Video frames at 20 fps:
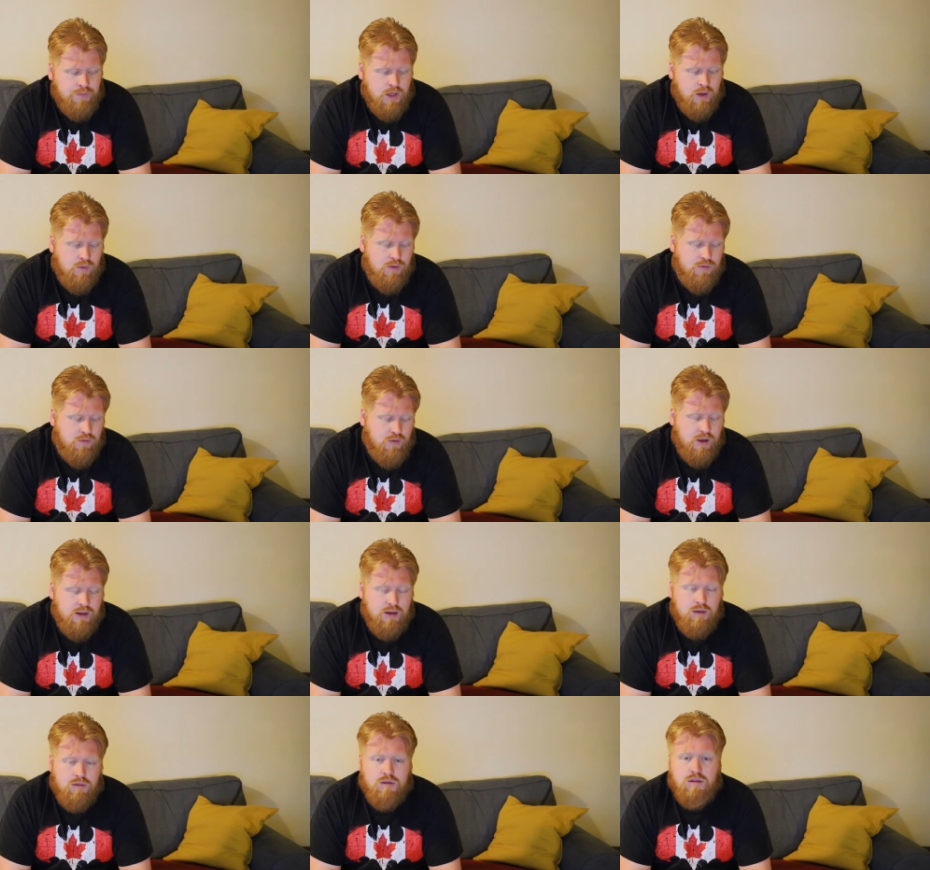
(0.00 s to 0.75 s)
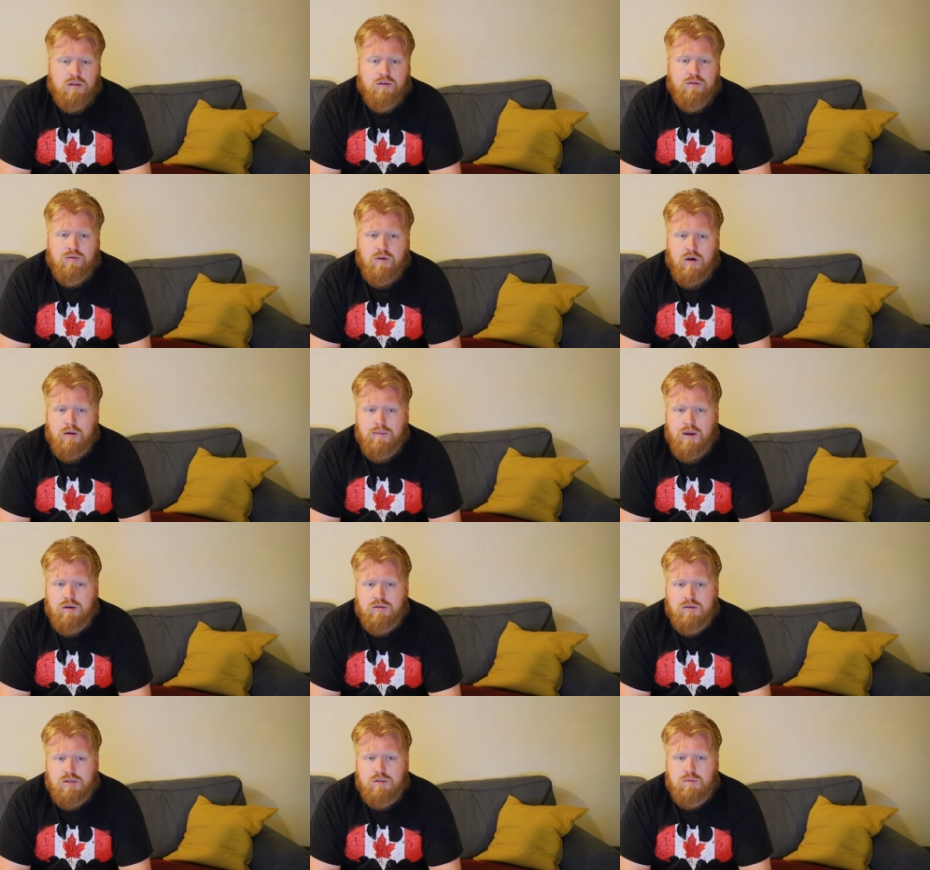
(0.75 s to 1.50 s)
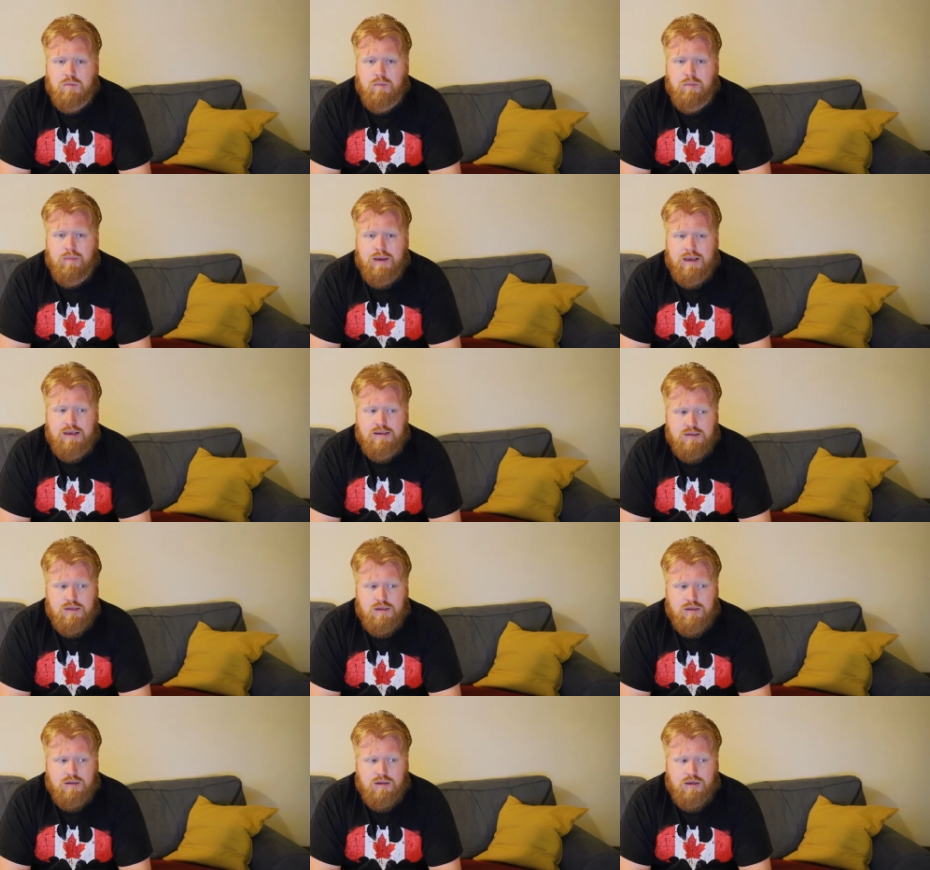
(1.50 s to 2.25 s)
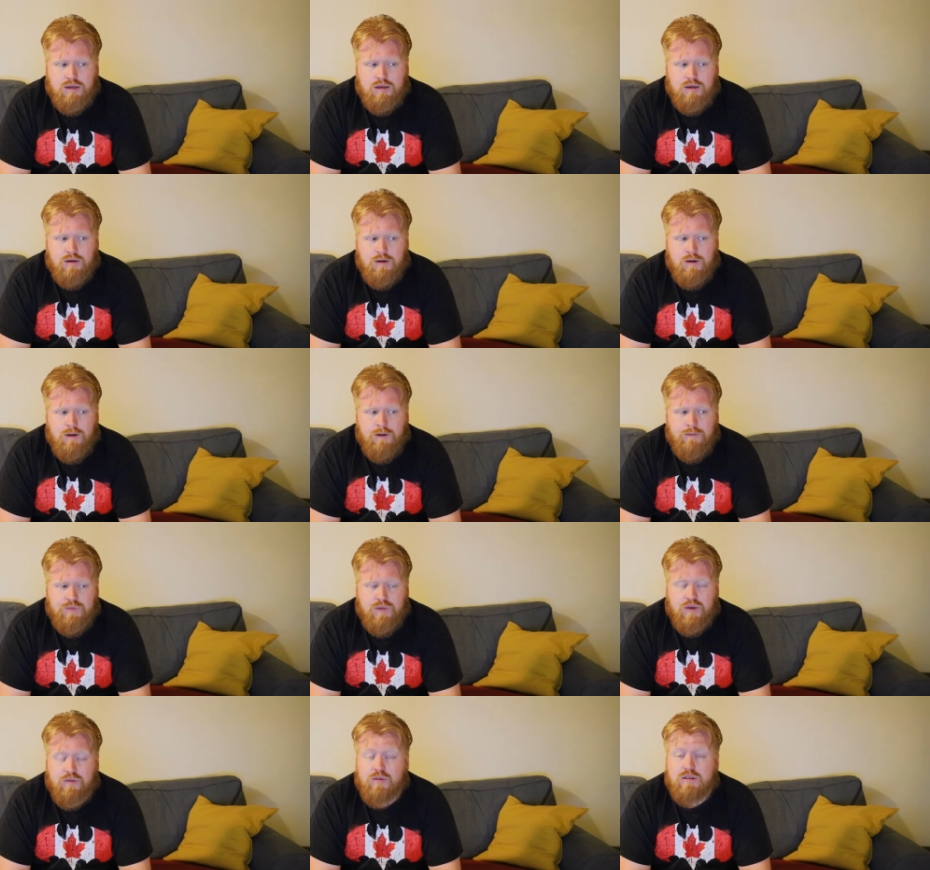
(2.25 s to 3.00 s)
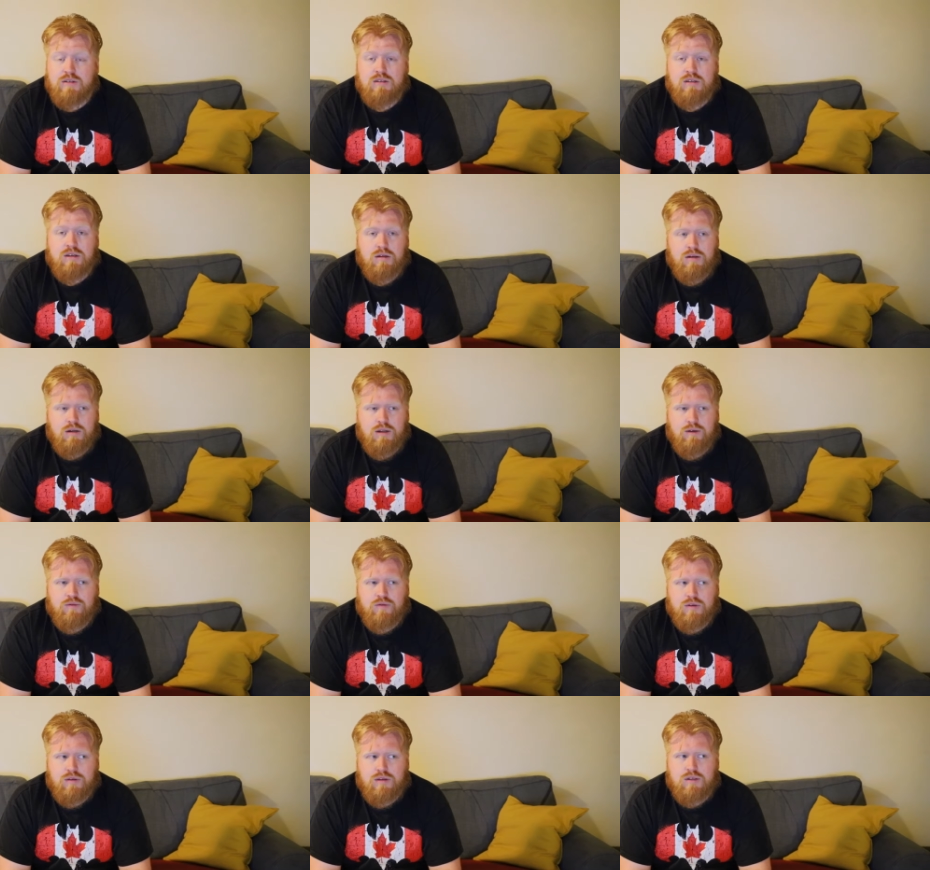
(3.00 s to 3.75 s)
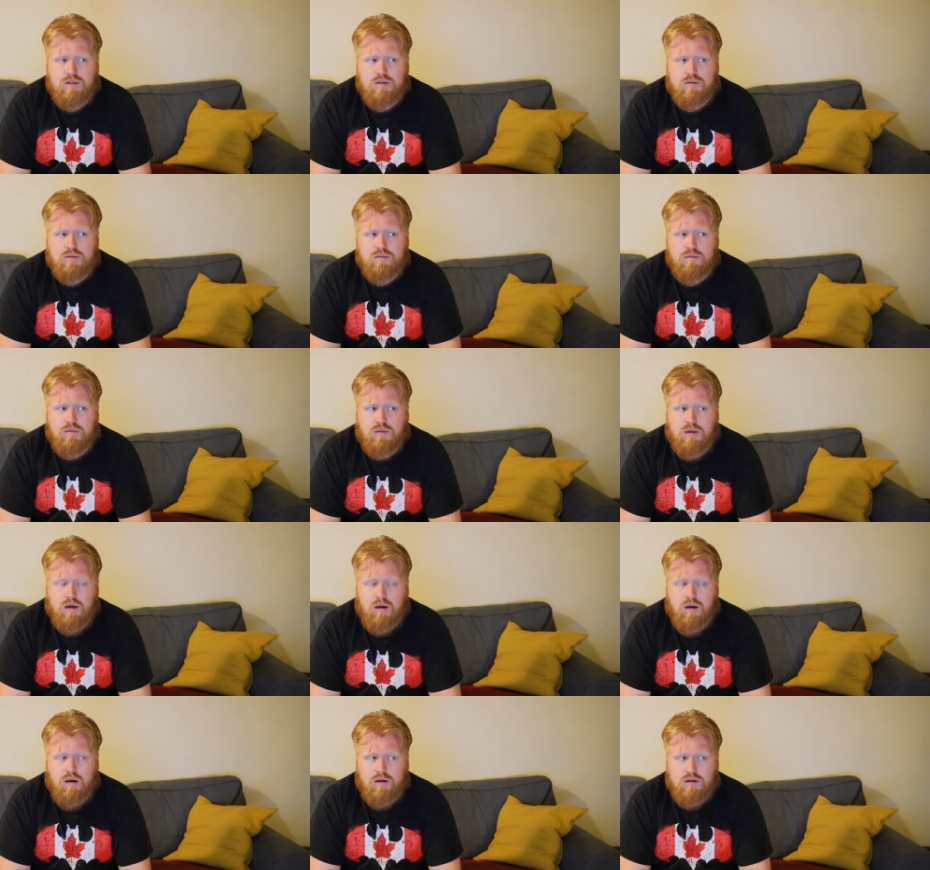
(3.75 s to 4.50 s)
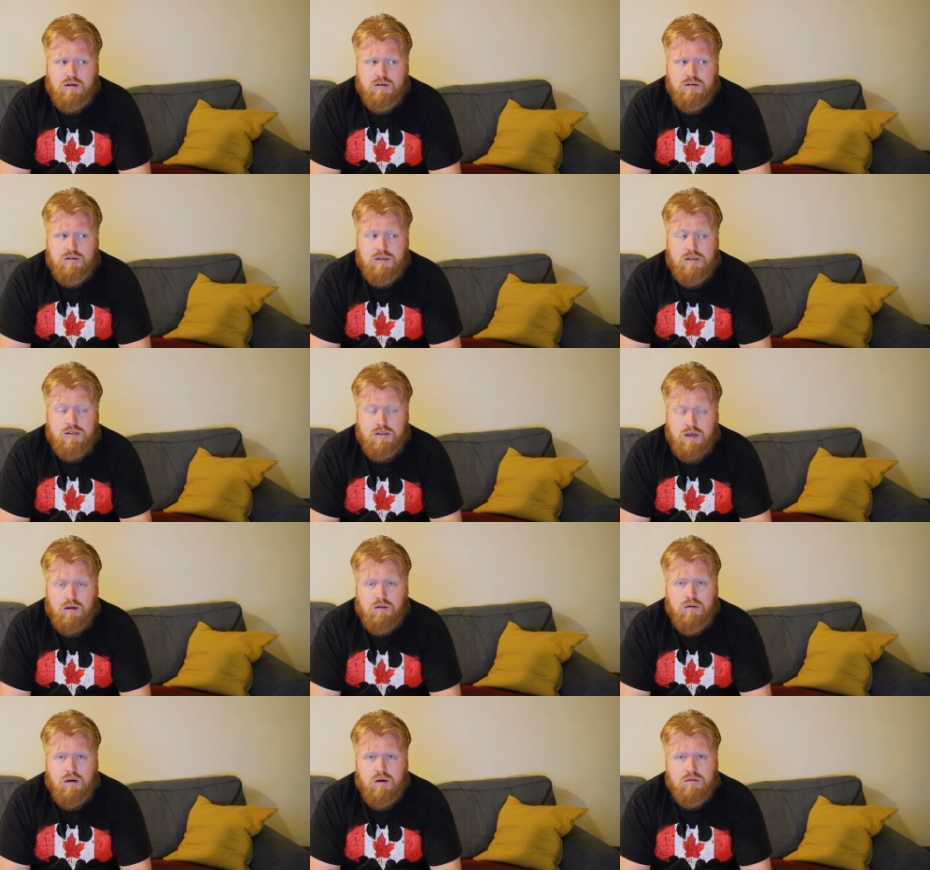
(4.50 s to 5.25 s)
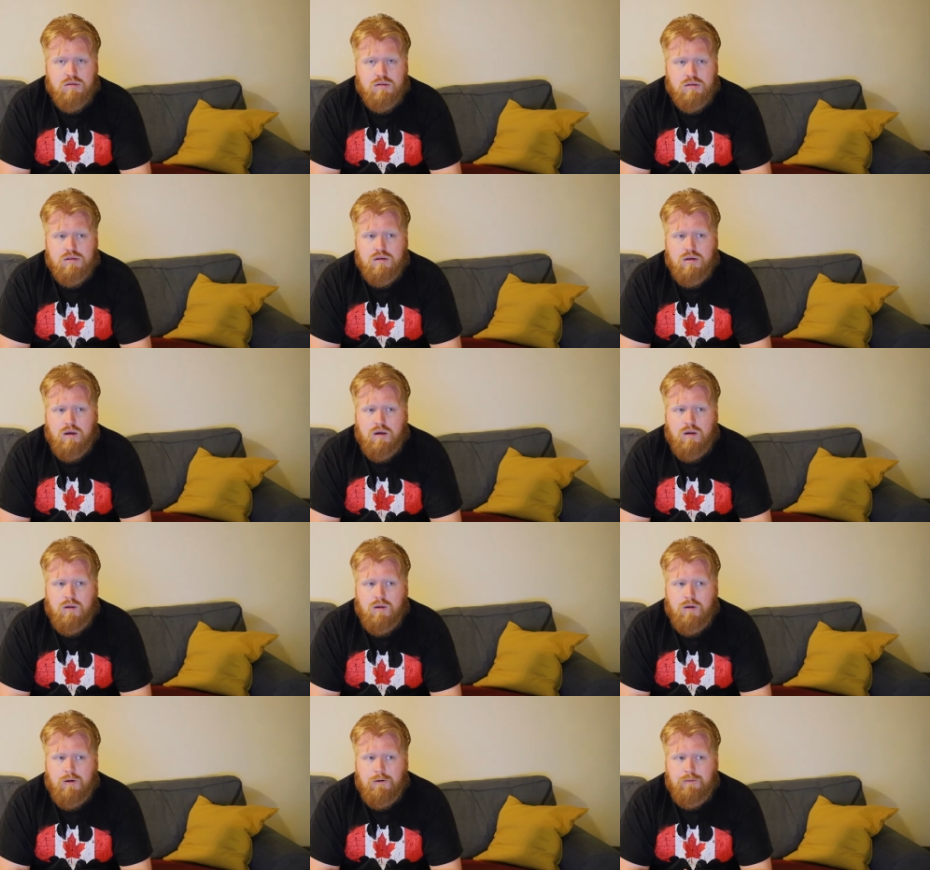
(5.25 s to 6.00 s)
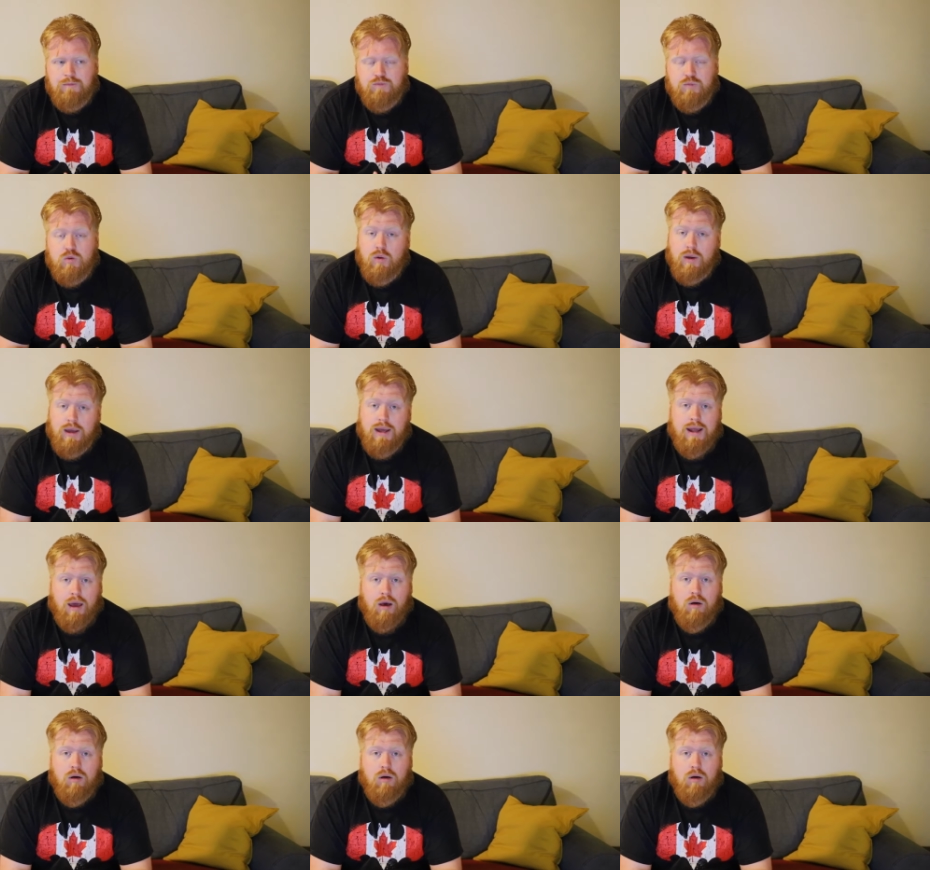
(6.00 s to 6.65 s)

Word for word: And we find out that the farmhouse is basically a facility for these characters, these heroes, to get